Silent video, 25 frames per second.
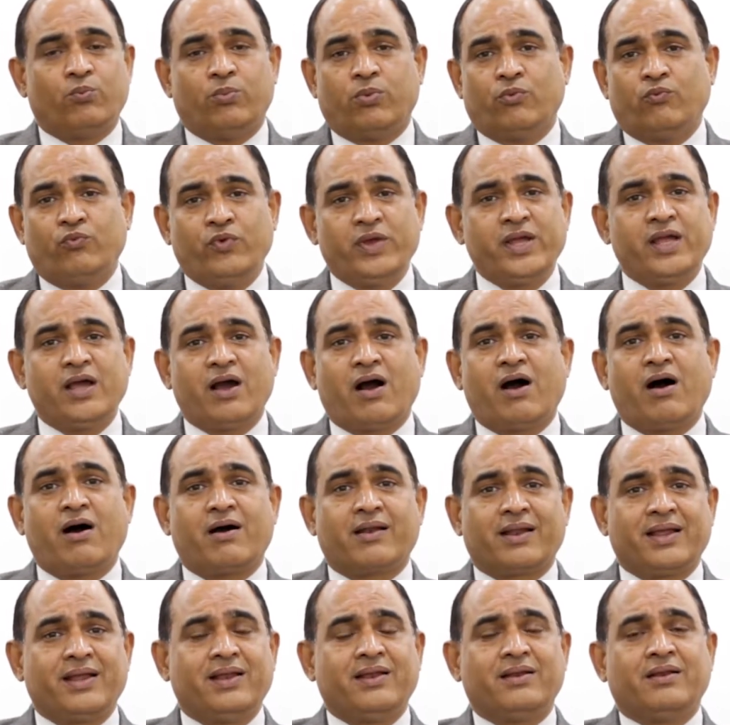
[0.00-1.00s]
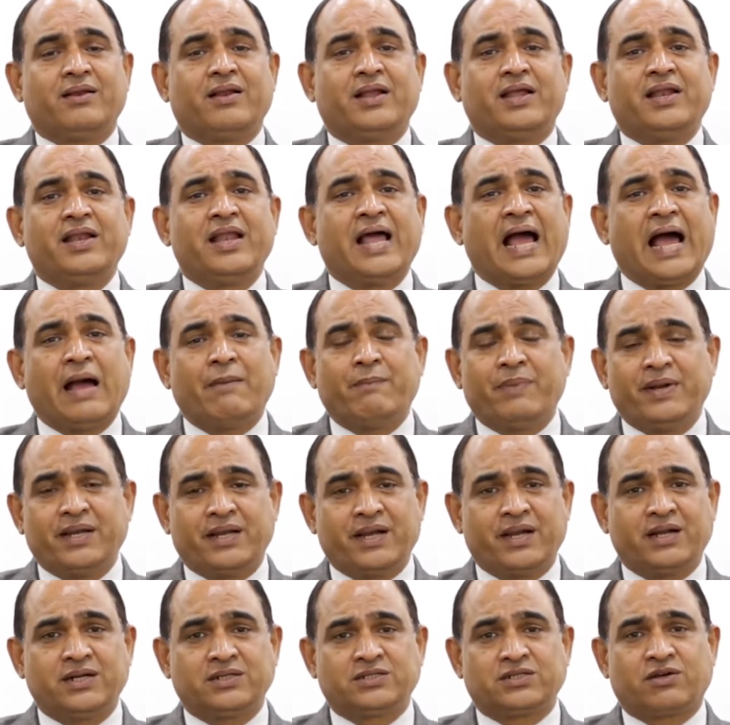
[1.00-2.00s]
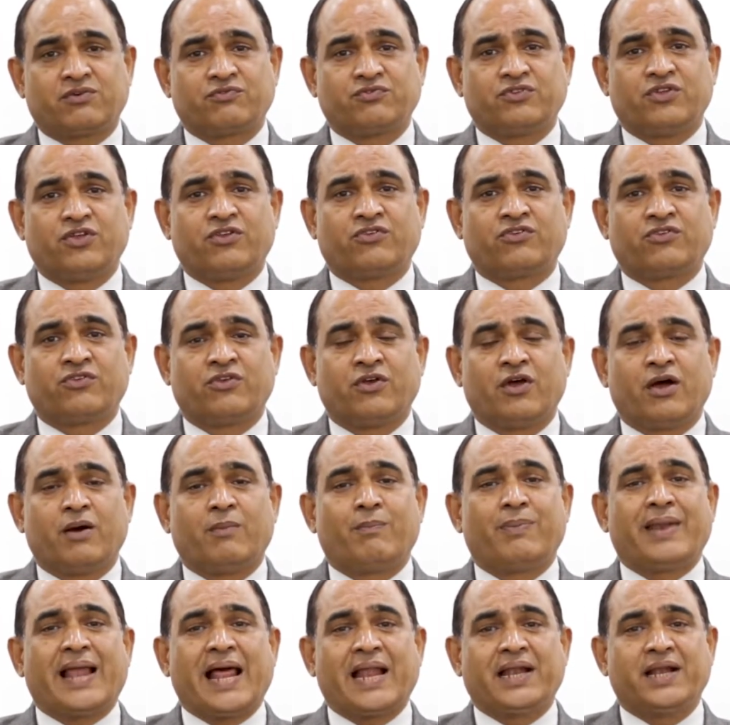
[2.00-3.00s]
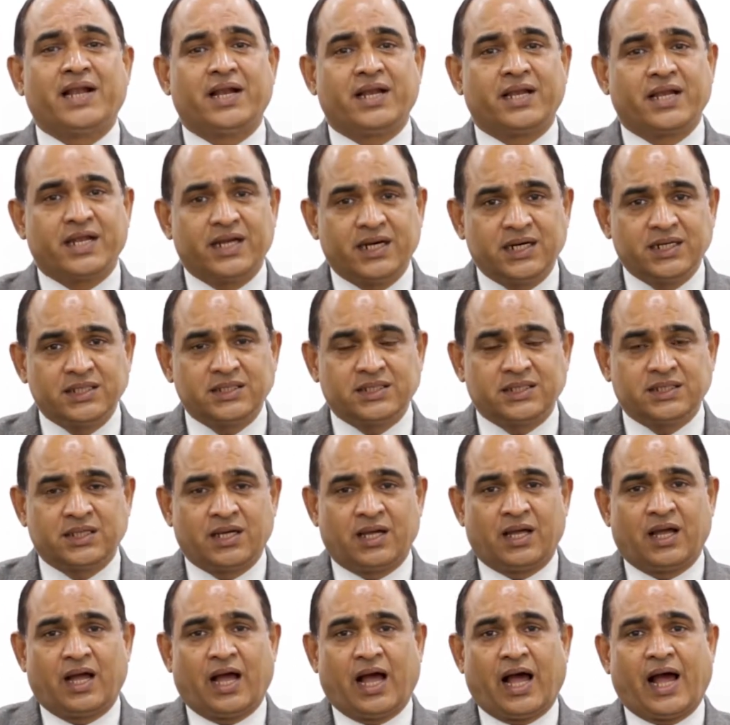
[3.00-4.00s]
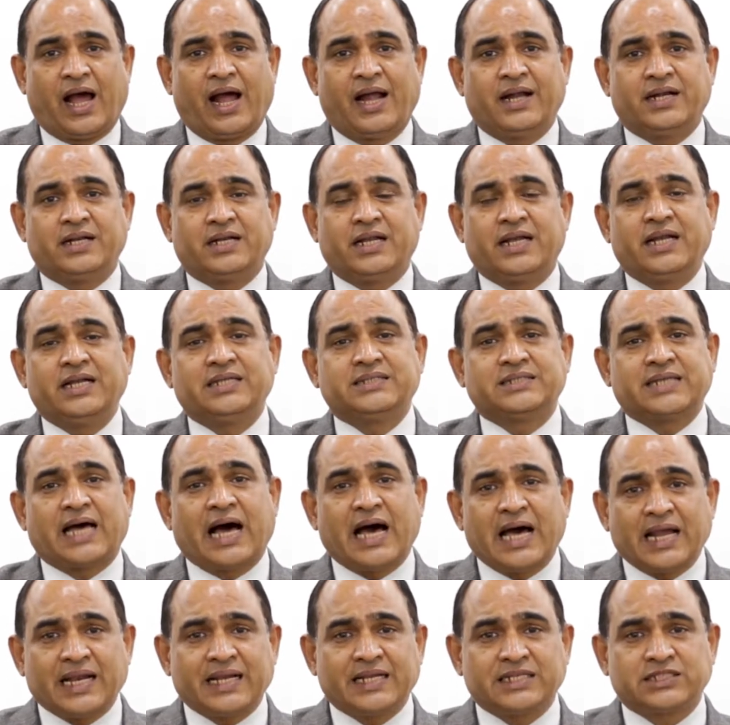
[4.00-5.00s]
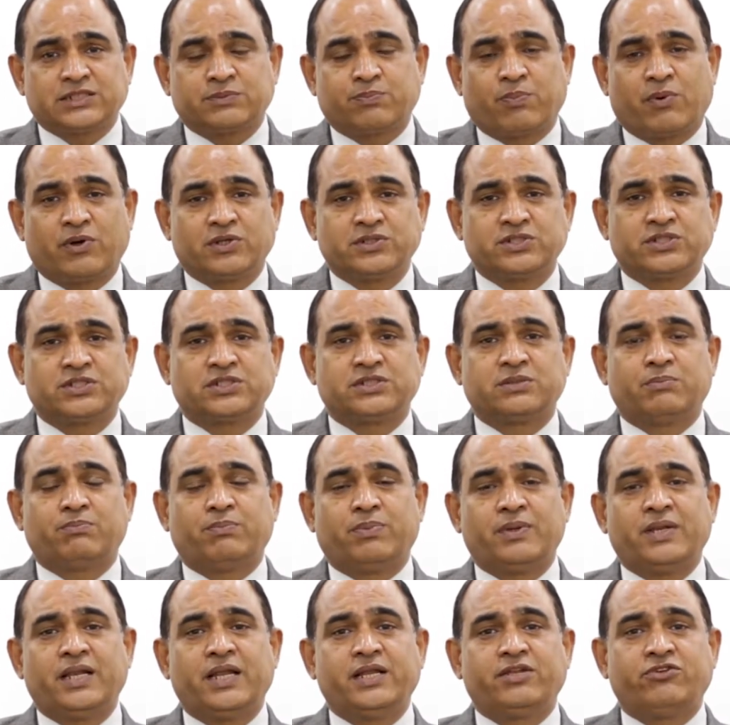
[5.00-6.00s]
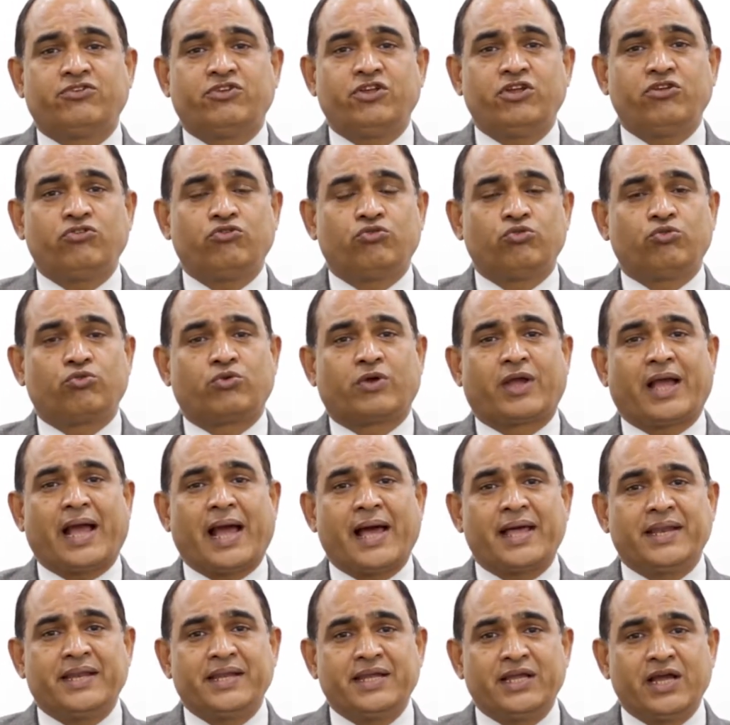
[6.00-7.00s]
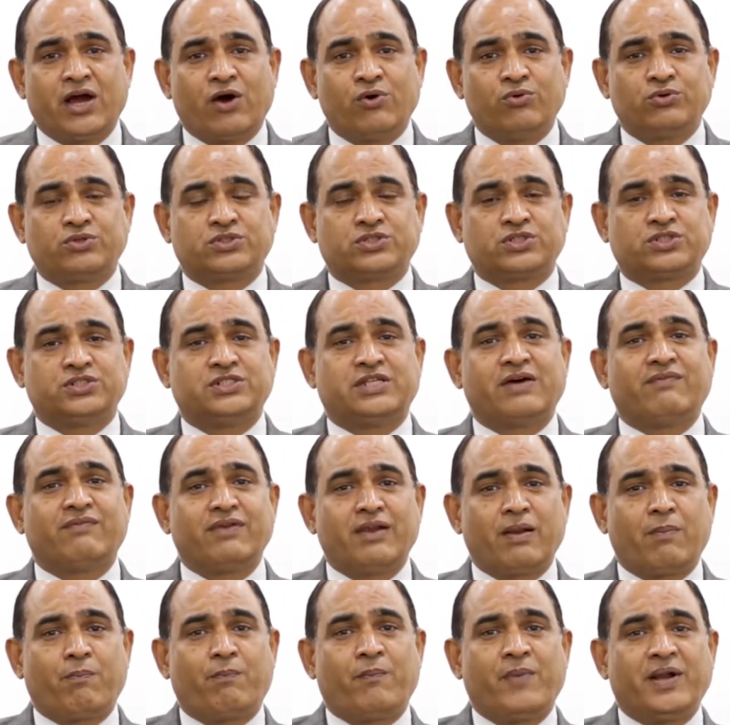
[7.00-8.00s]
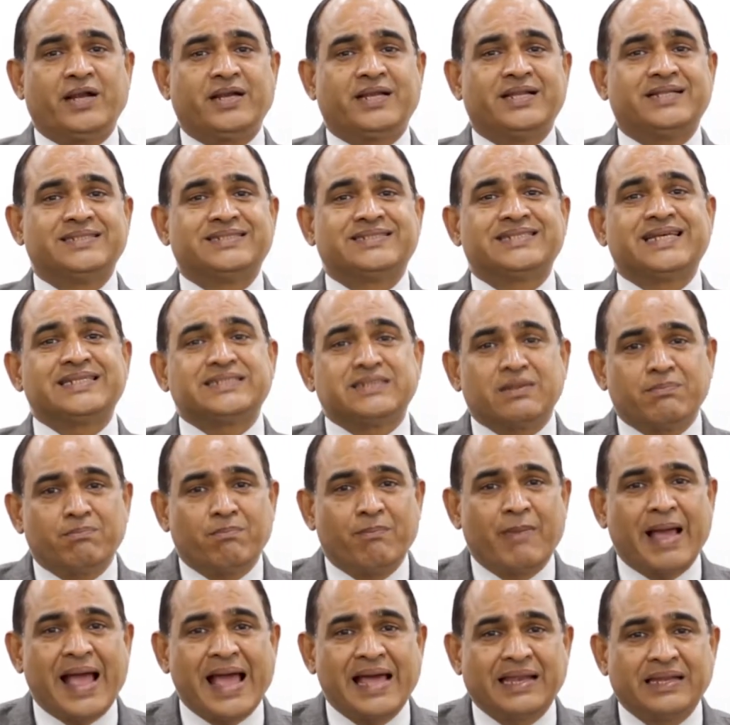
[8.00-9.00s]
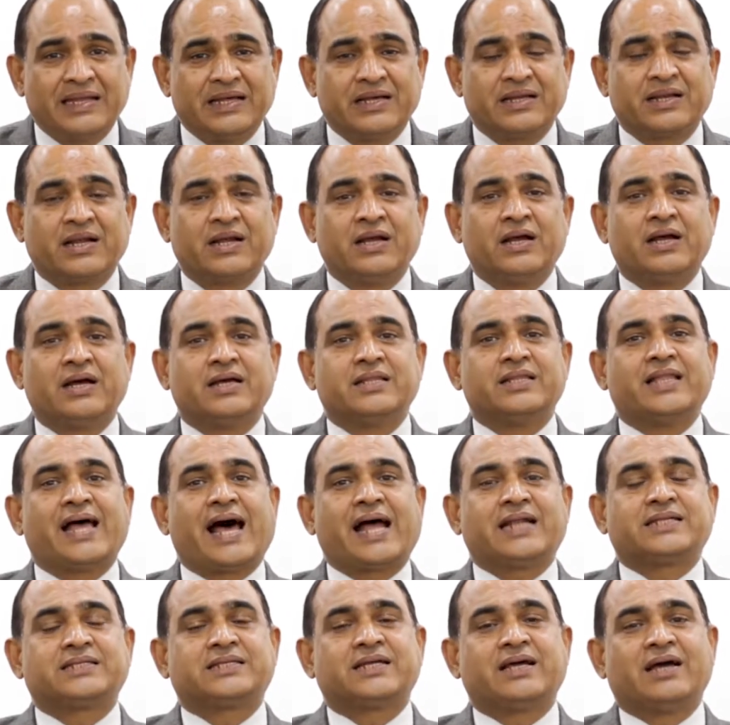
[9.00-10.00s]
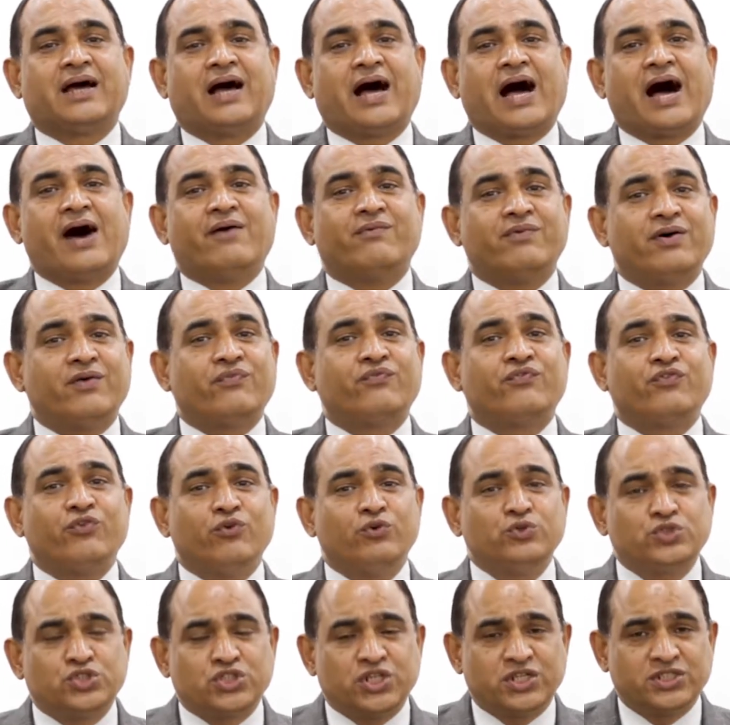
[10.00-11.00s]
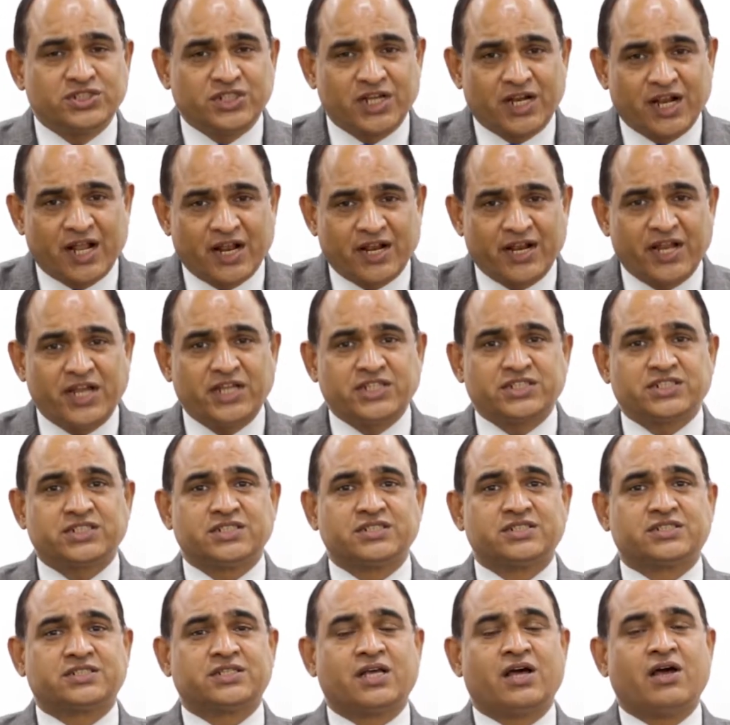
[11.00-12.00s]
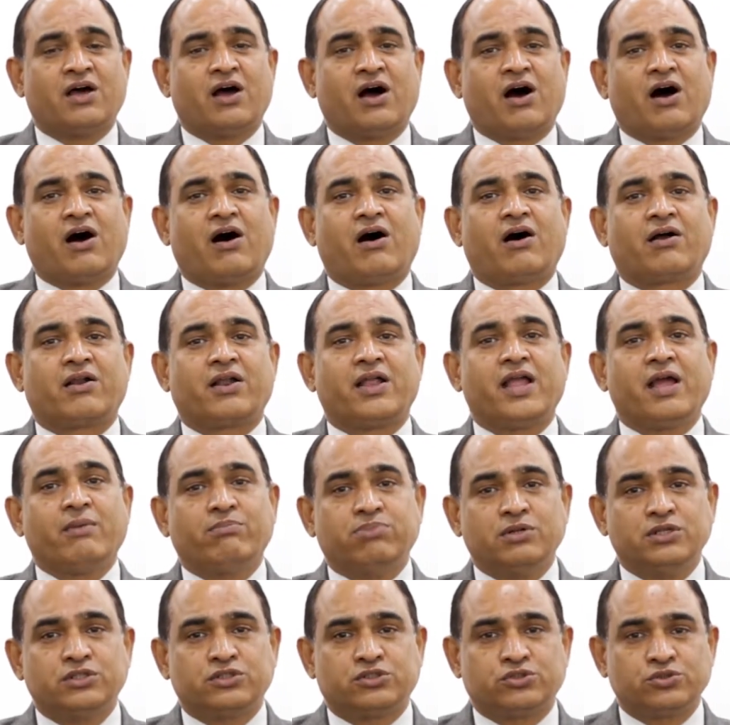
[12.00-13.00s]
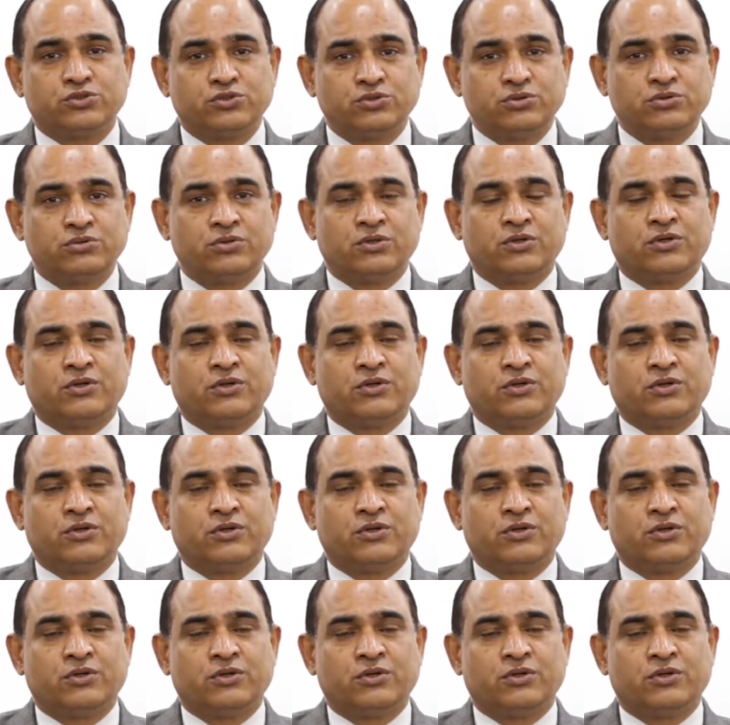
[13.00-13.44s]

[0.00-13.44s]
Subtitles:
We are inhabitants of this planet Earth, and it is our responsibility to carry out development in such a manner that our future generations are able to